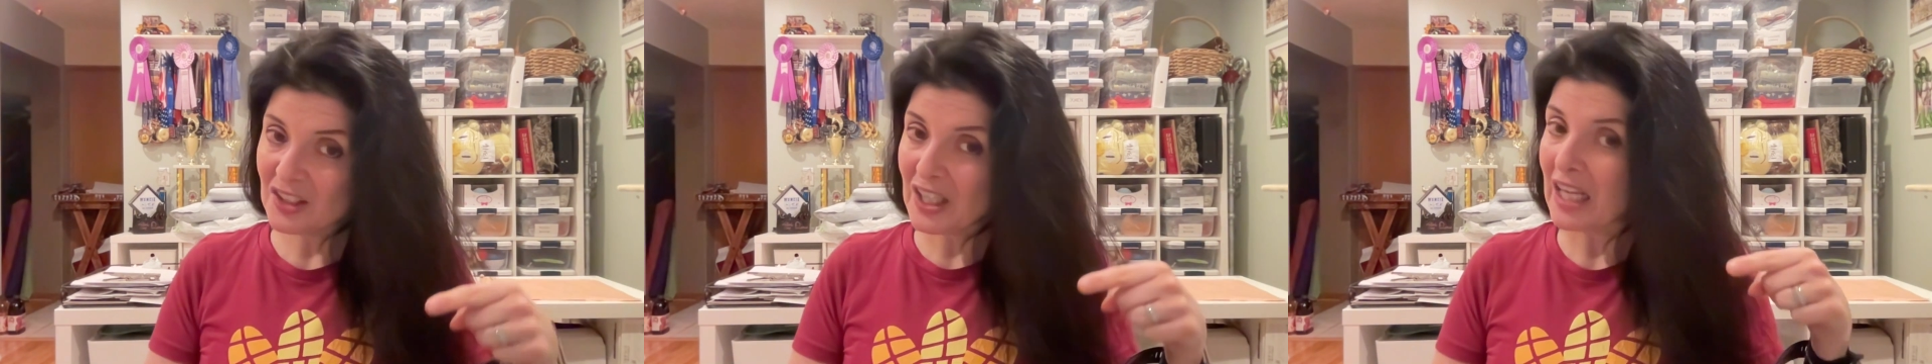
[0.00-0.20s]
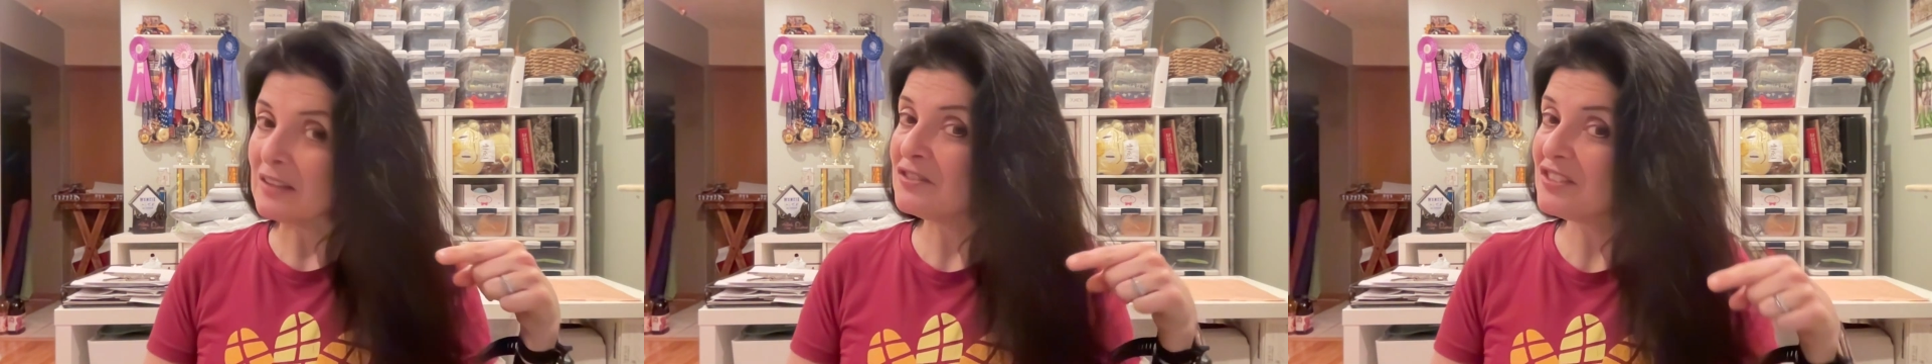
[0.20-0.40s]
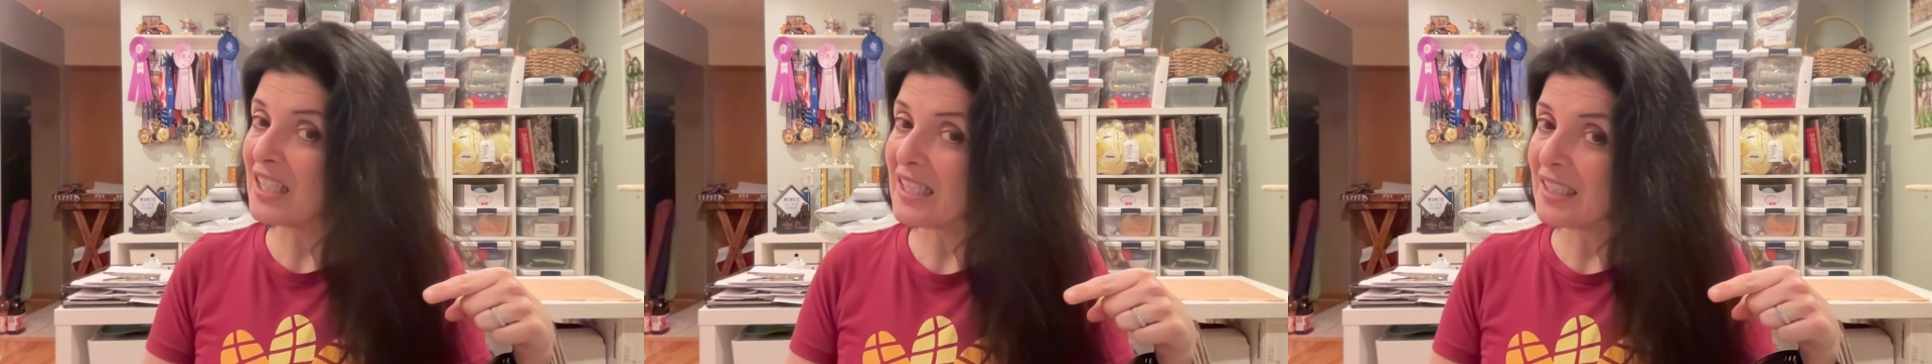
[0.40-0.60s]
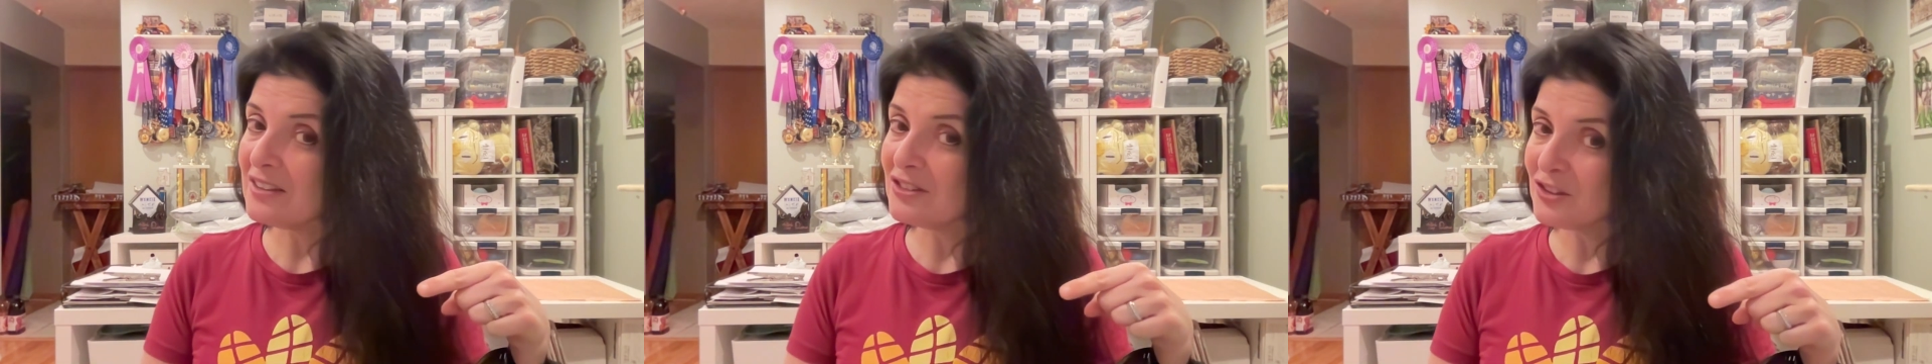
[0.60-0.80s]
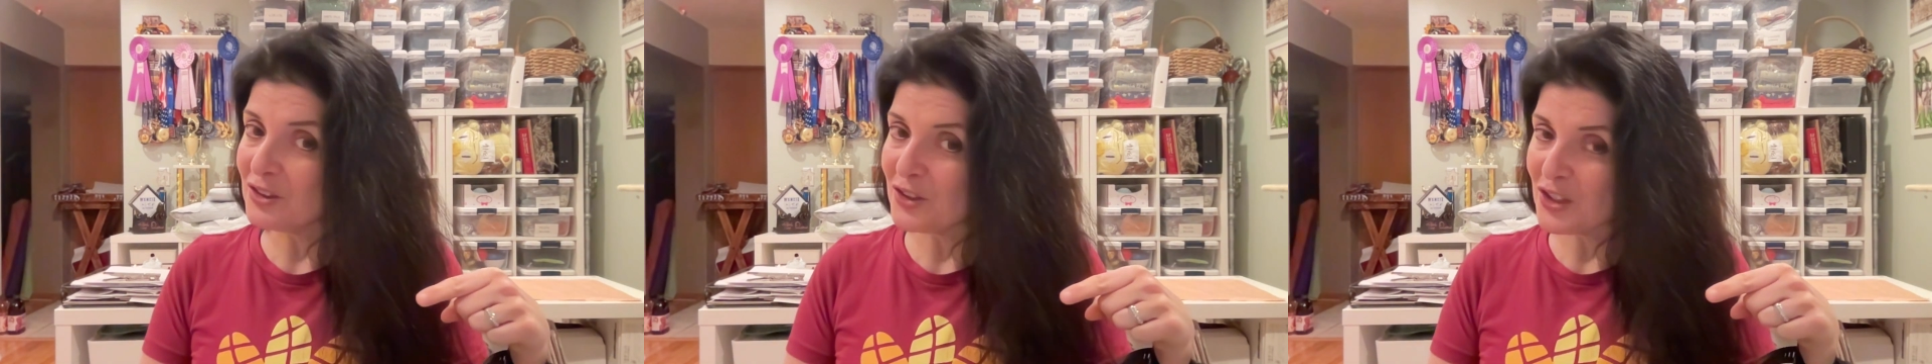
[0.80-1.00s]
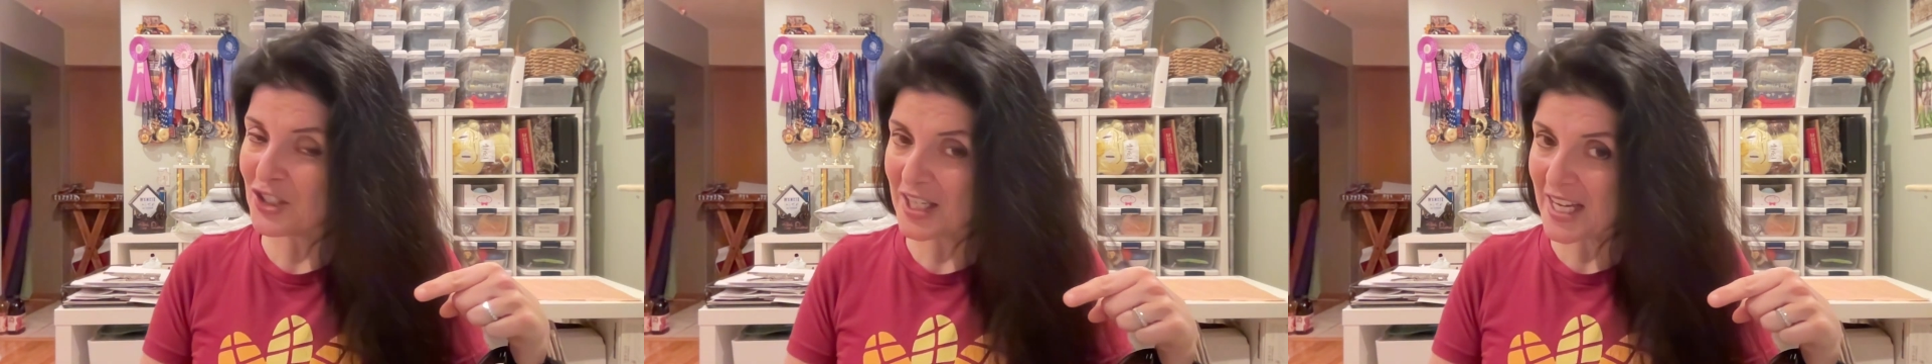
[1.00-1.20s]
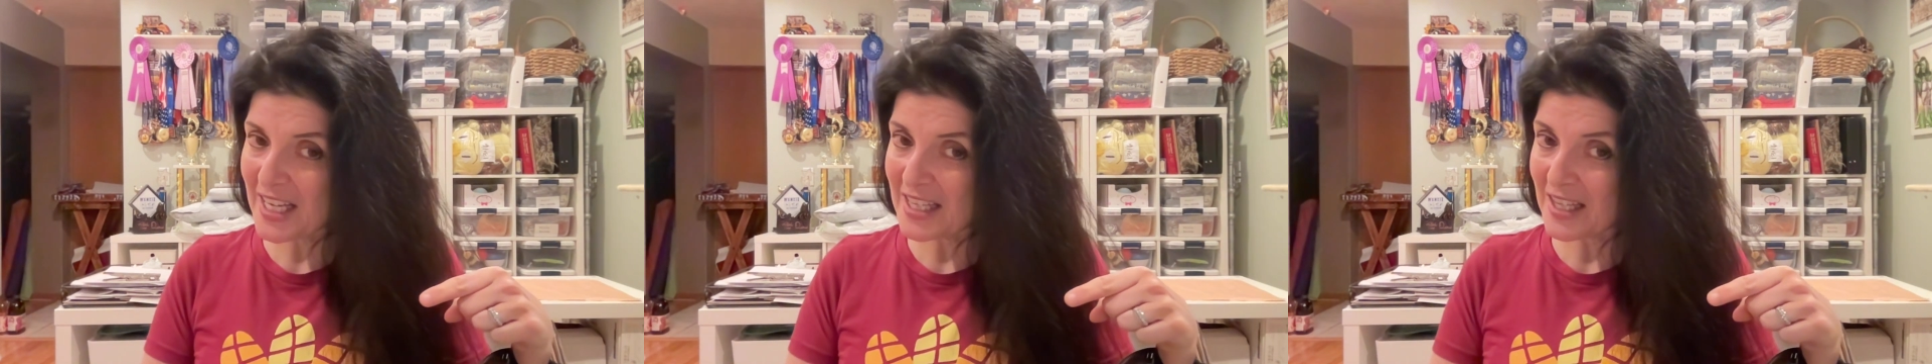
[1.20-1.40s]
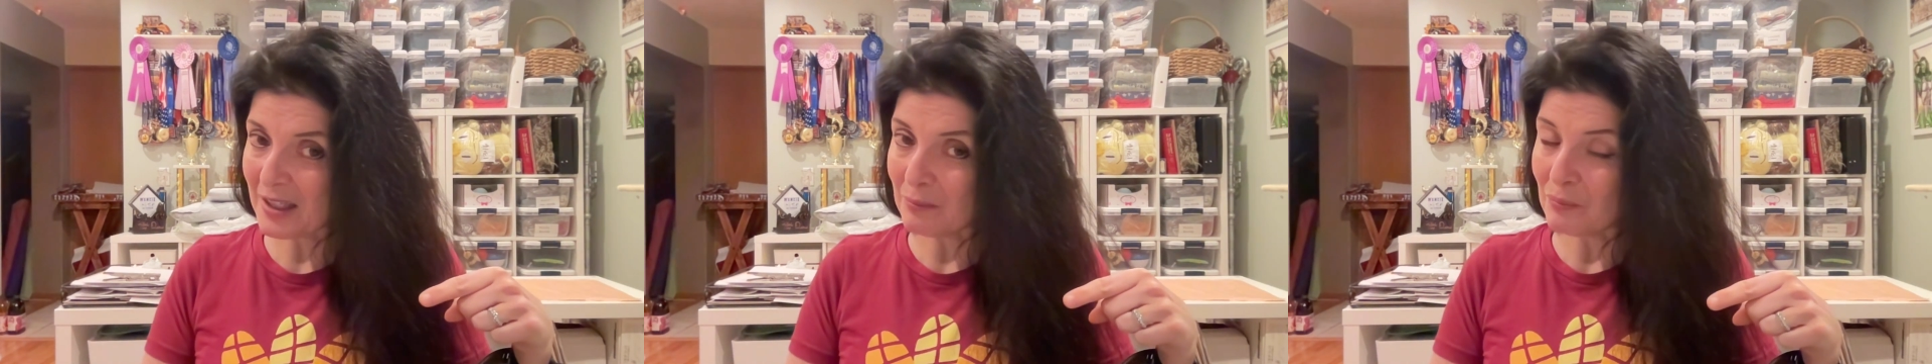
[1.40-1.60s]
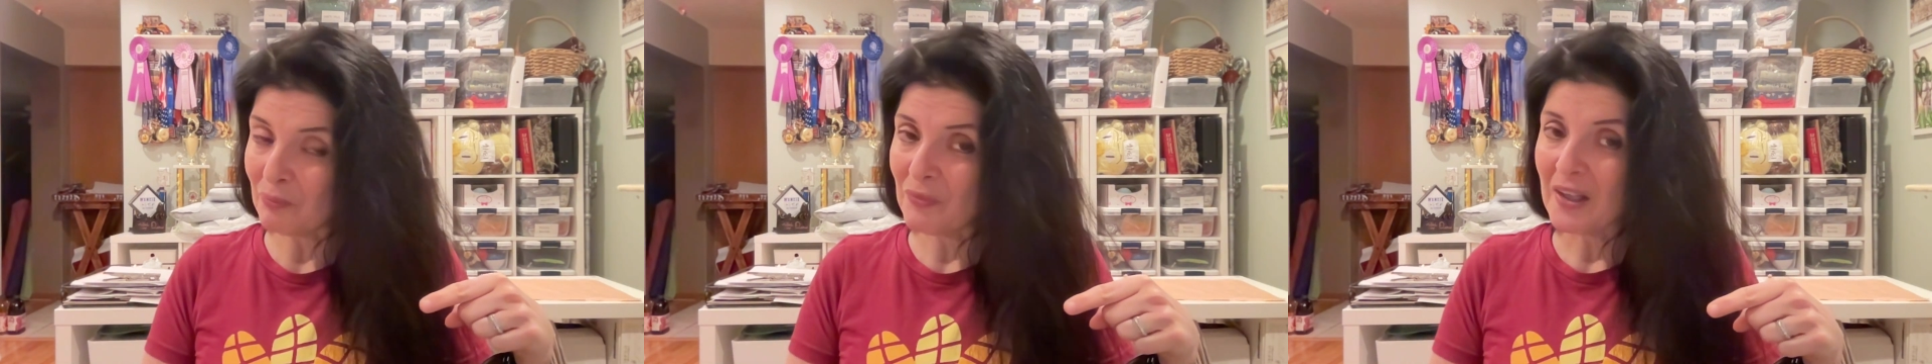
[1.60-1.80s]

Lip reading: have saline solution in them.